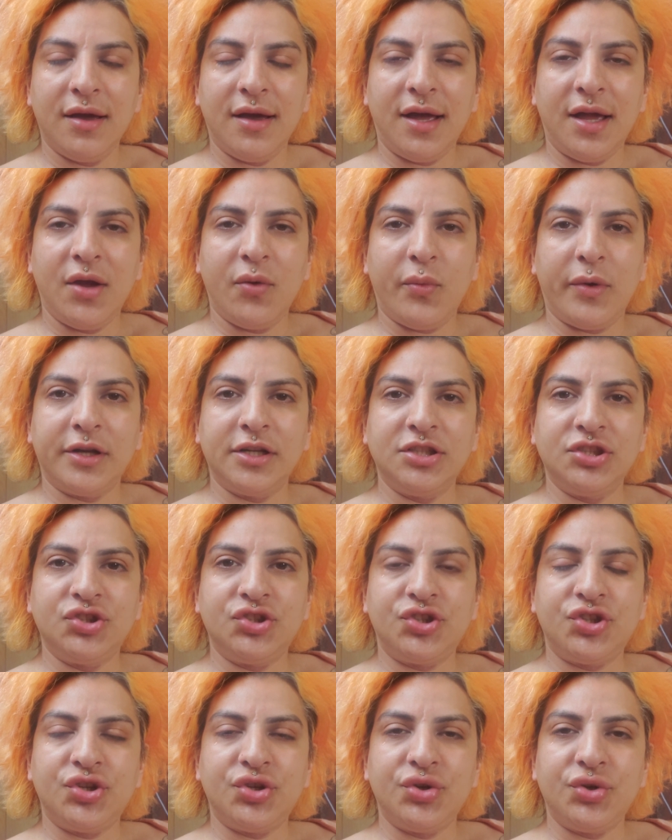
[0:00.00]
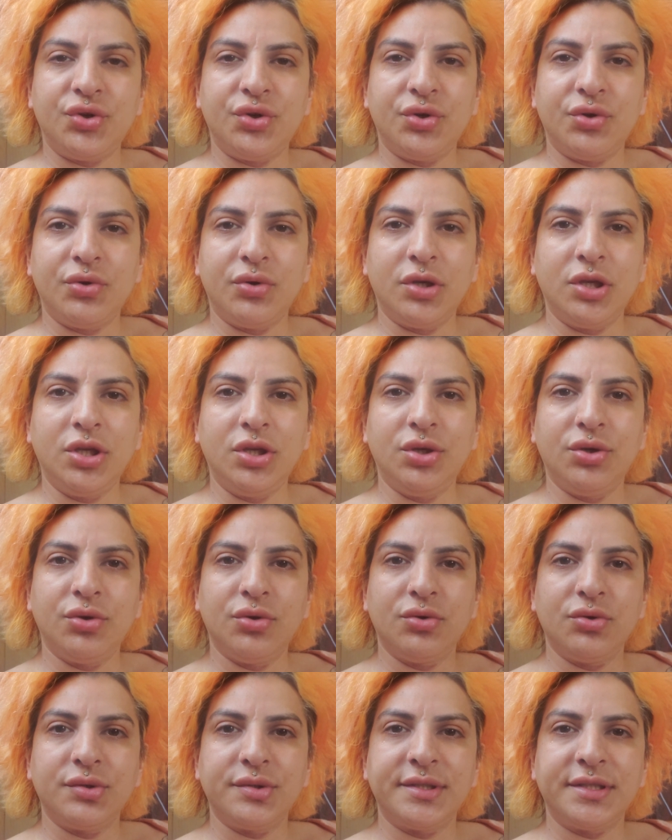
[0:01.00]
I wanted to
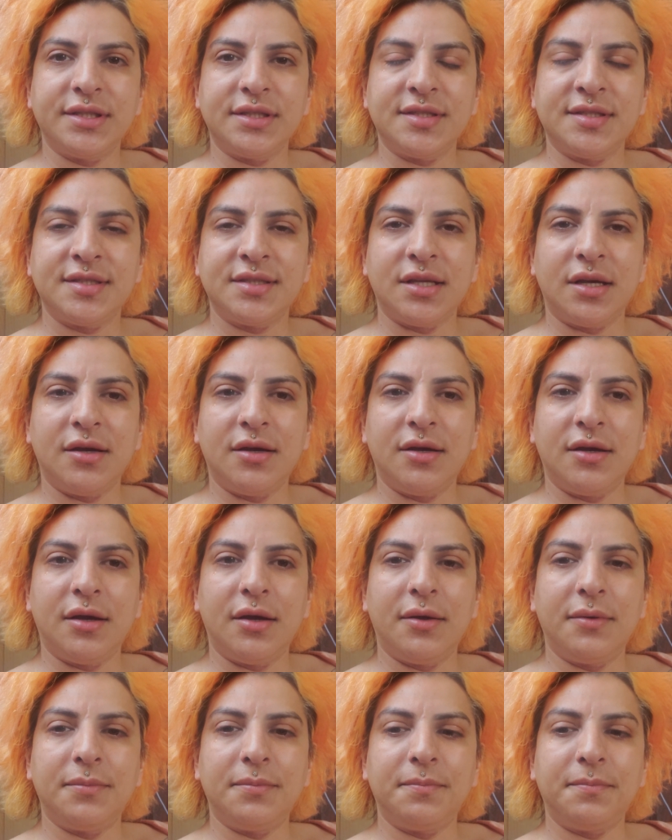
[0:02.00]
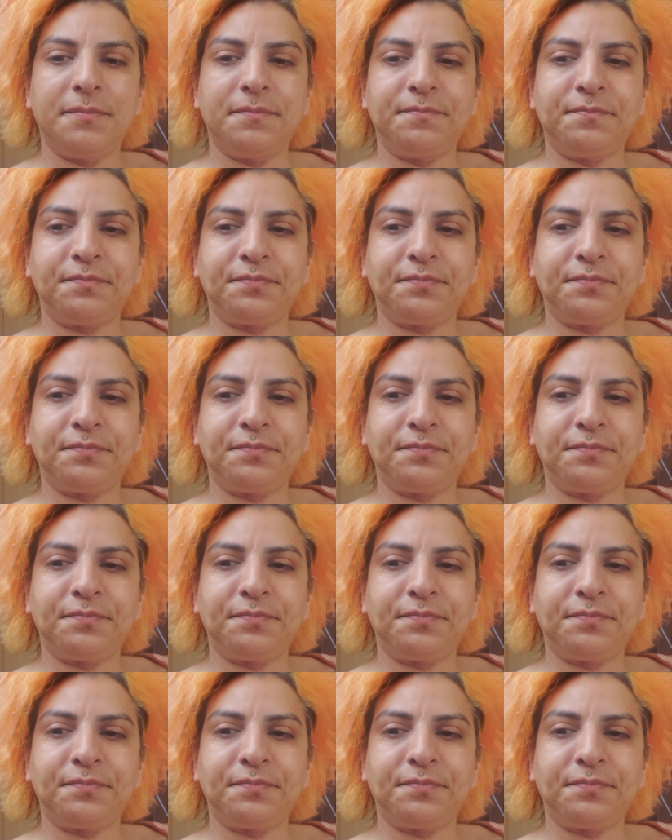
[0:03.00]
use some